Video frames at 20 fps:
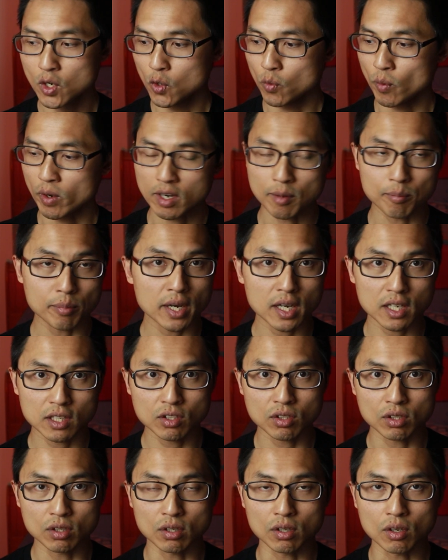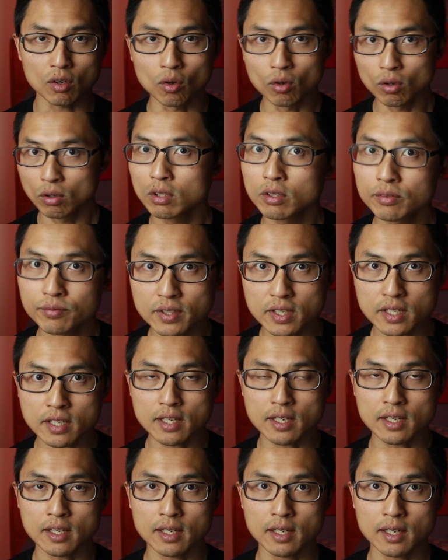when compared to all of
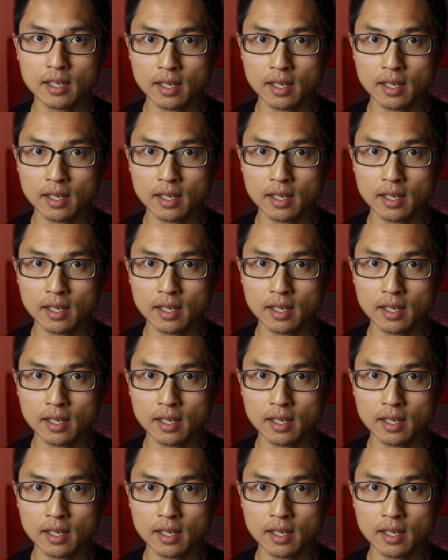the